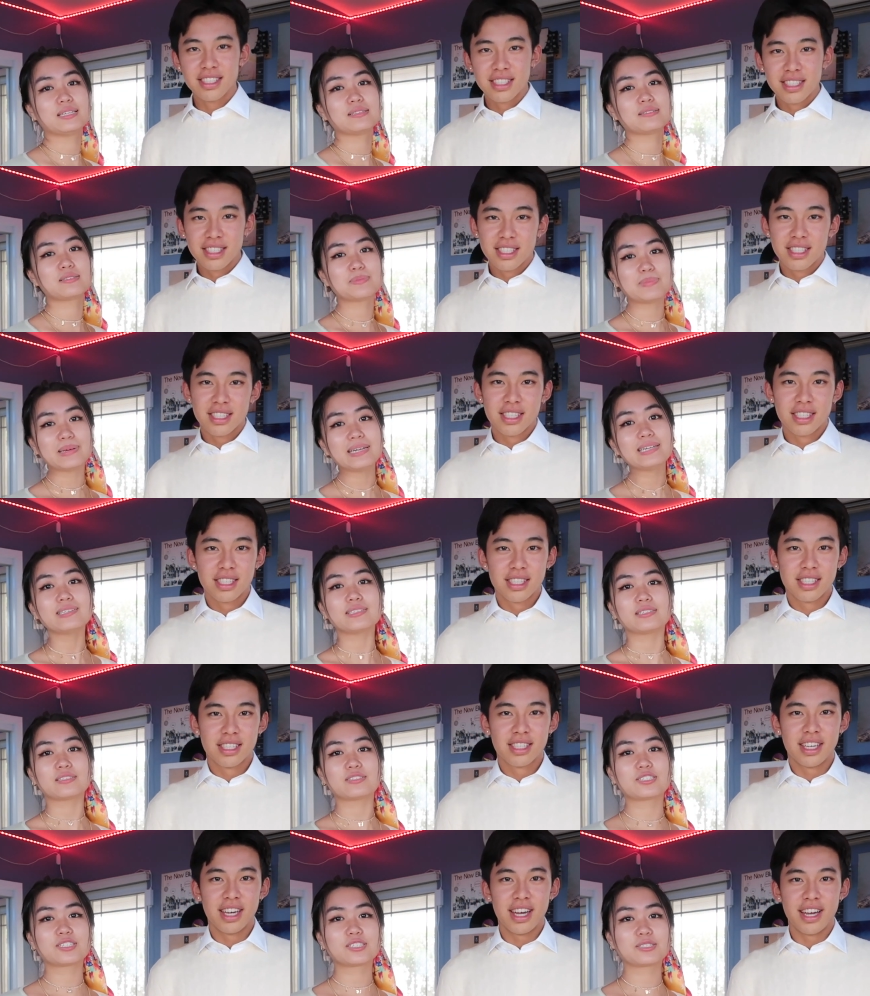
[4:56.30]
Speaker 1: and
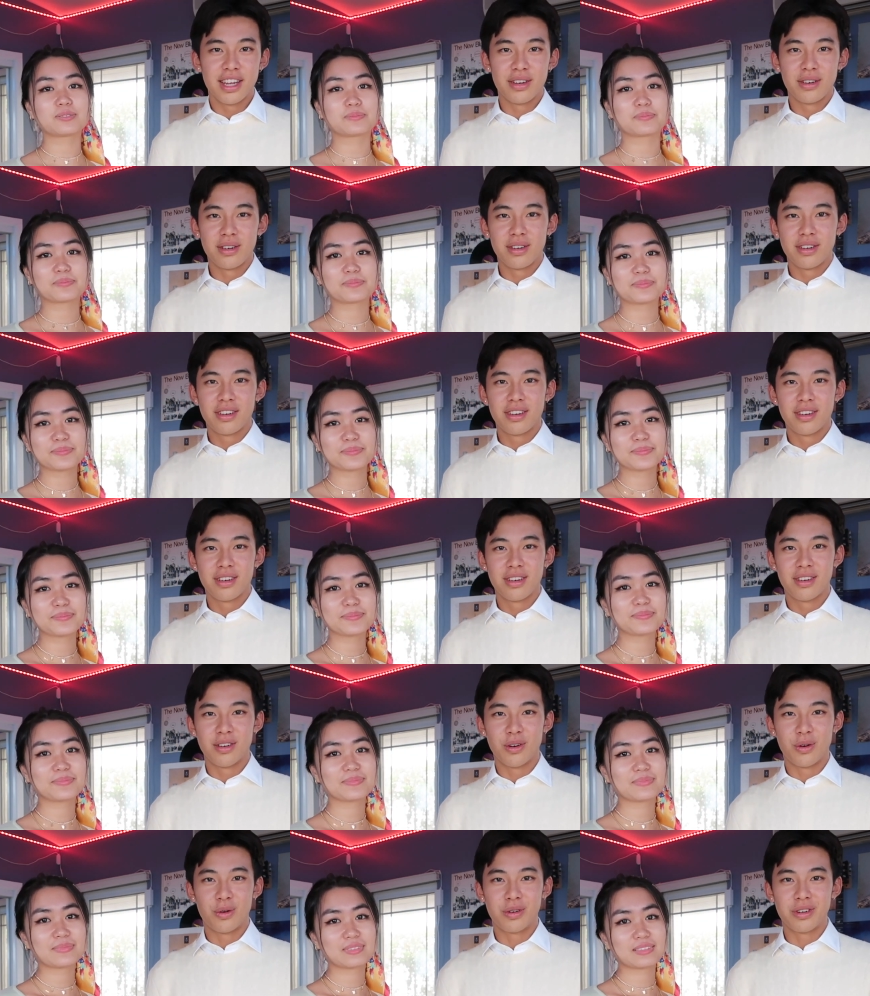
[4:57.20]
spinach and
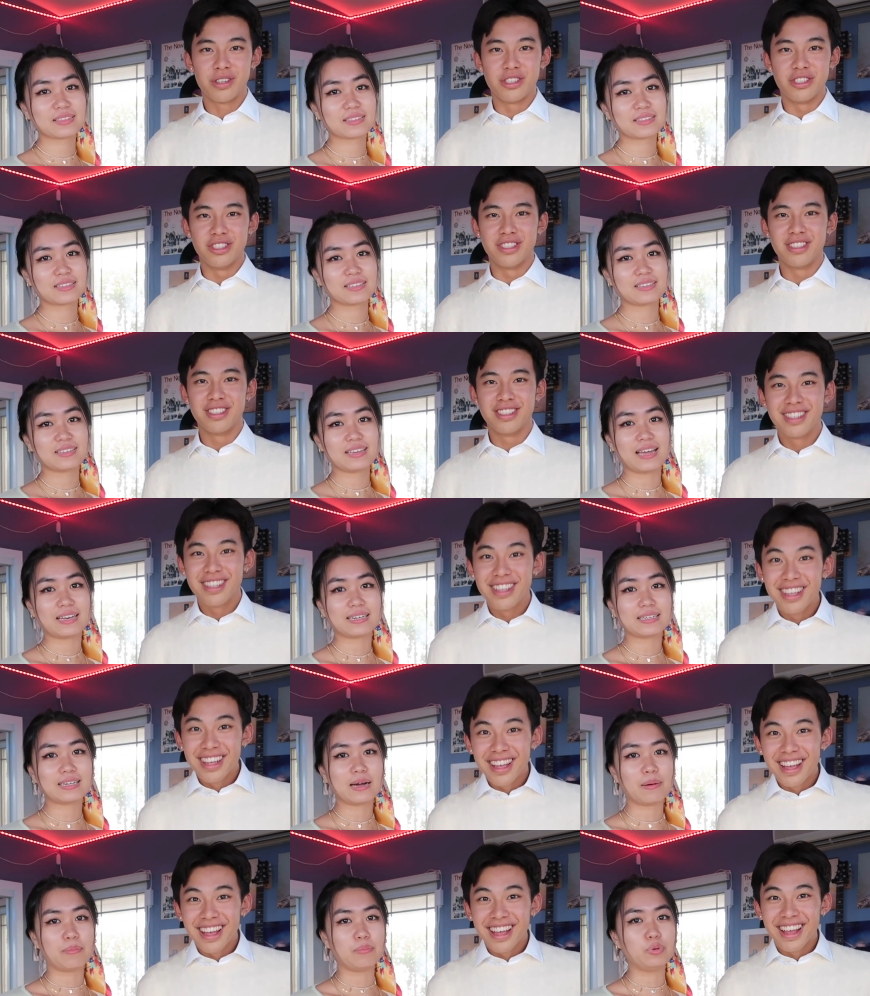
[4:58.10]
oranges and
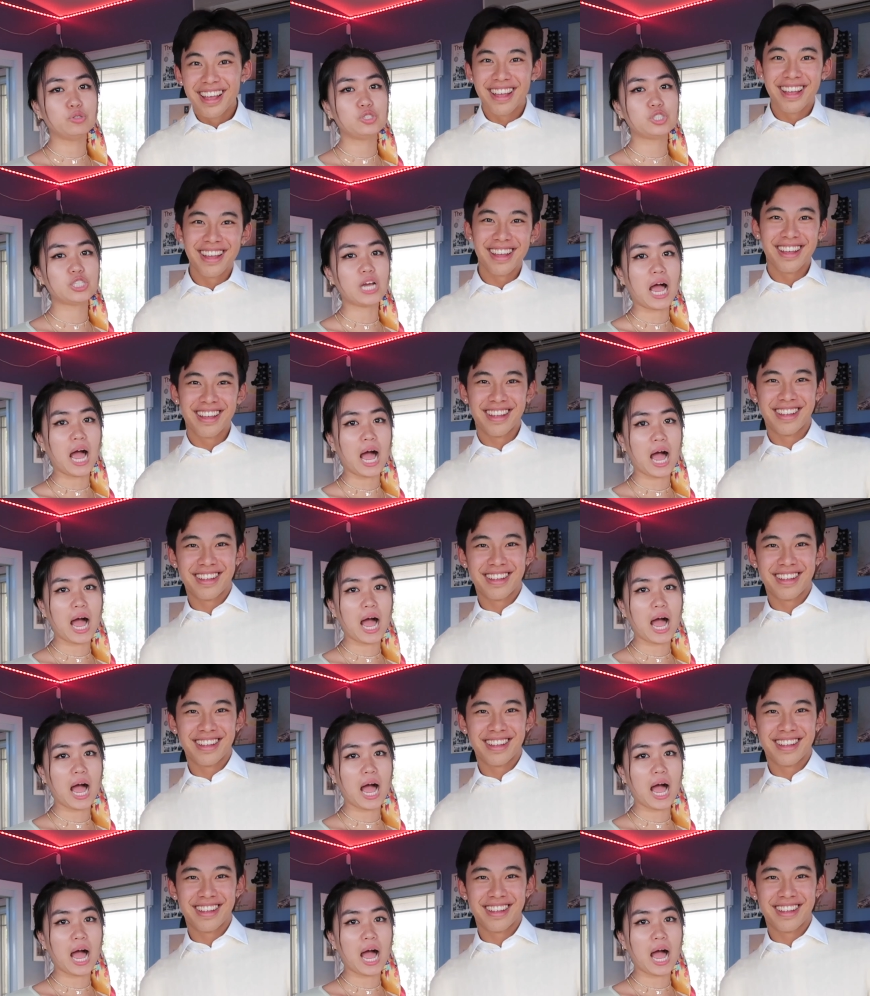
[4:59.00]
kombucha.